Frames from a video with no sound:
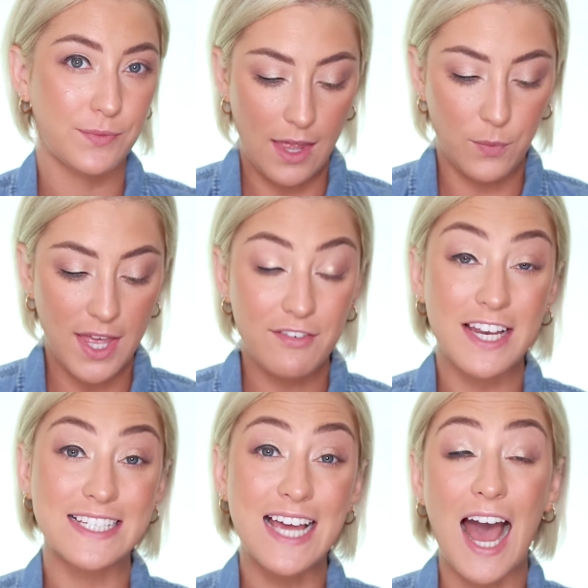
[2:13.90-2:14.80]
And we have an
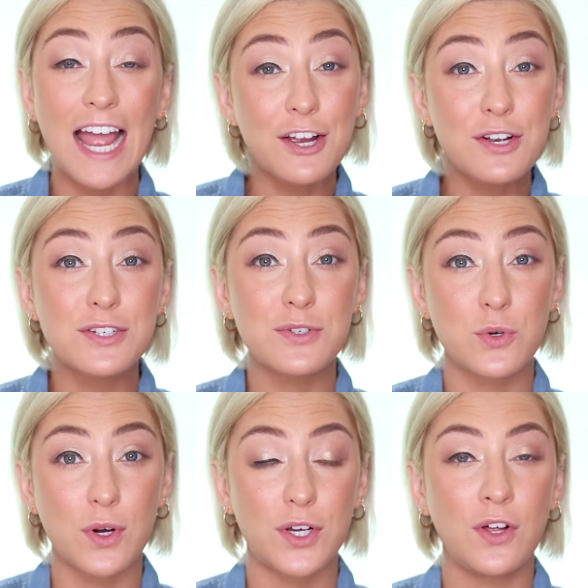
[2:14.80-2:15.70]
entire
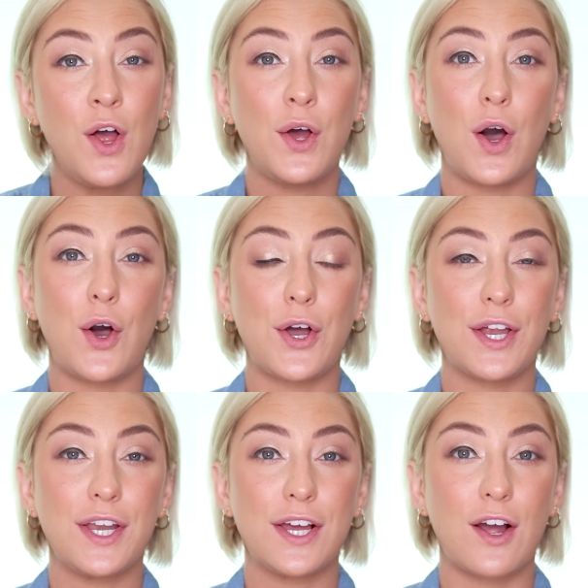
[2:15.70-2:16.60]
tutorial
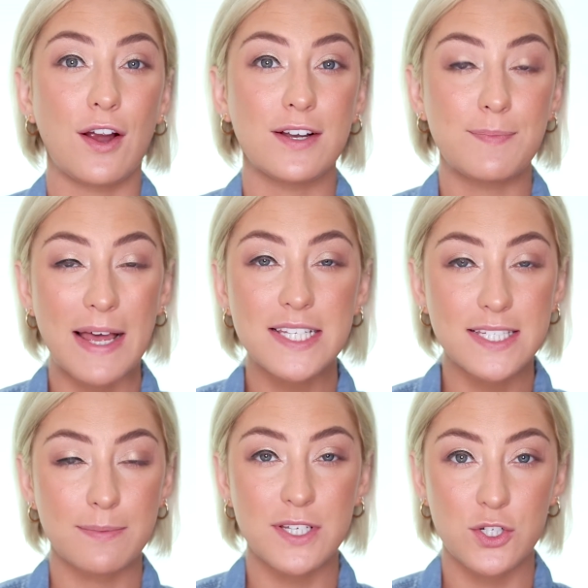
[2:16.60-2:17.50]
on our best
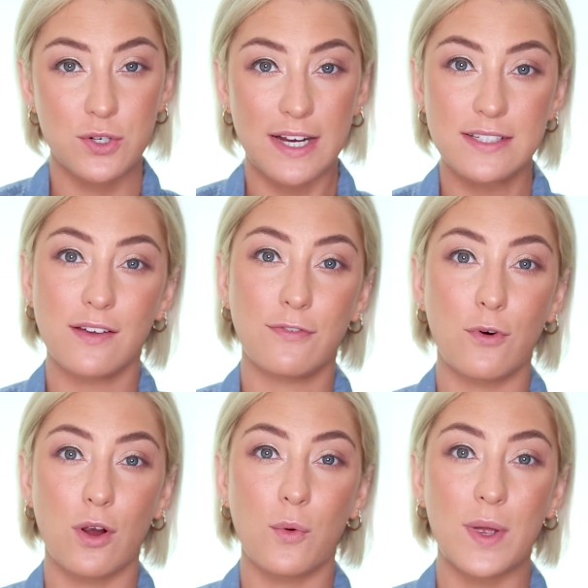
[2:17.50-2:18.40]
tips and tricks
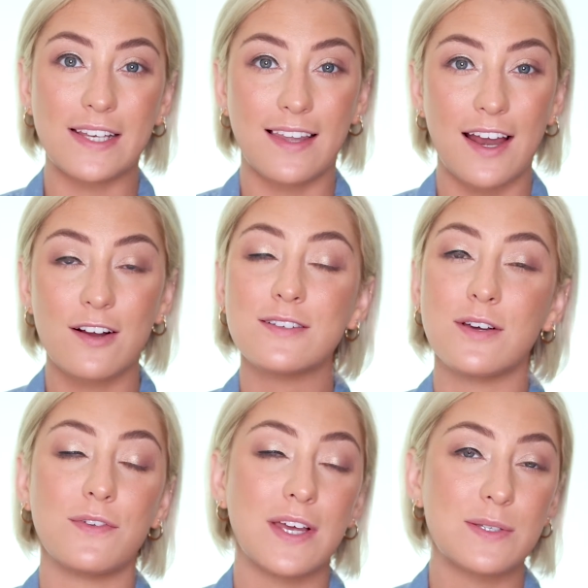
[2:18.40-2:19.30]
for winged liner,
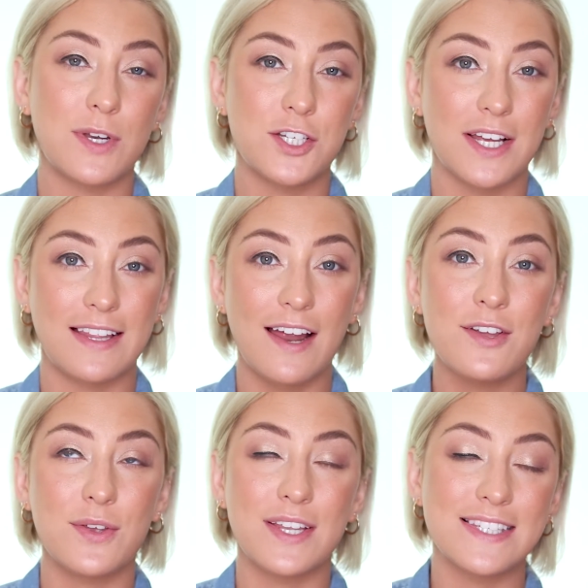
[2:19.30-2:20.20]
so if you guys want to check that
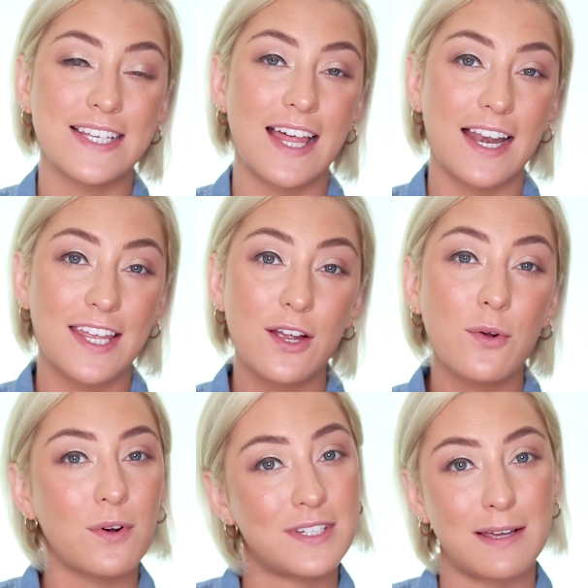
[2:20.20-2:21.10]
out, you can see that here
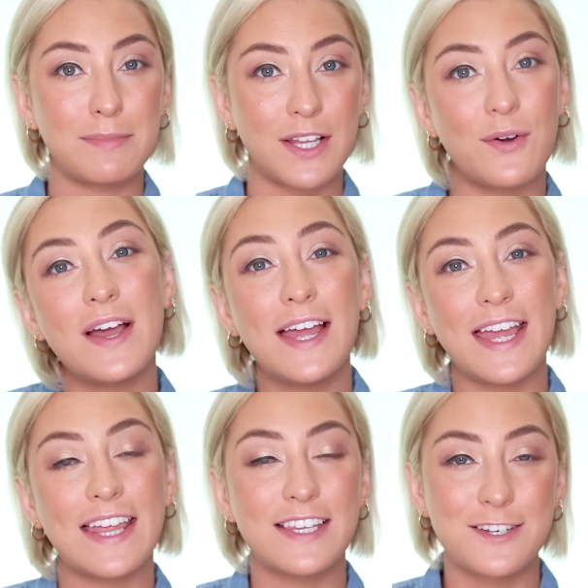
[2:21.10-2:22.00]
or down below
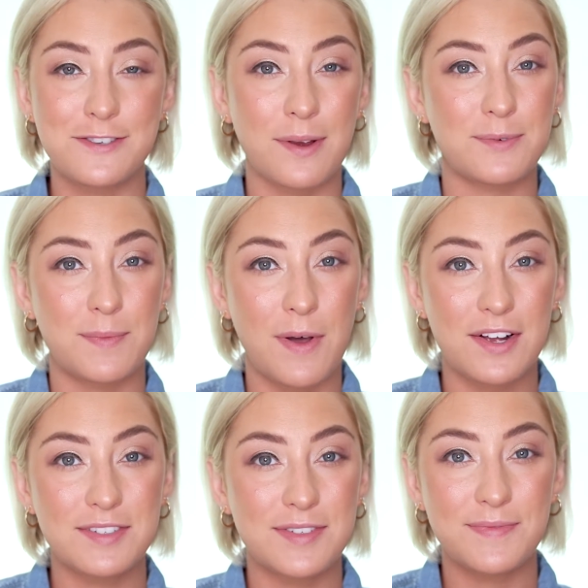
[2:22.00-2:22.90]
in the description
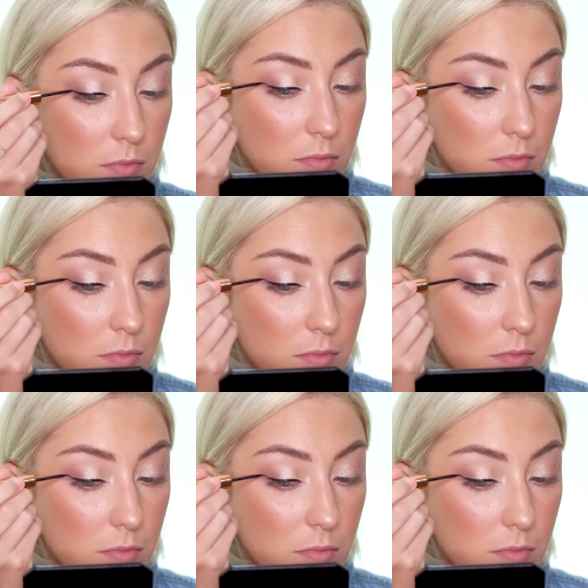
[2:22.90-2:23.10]
box.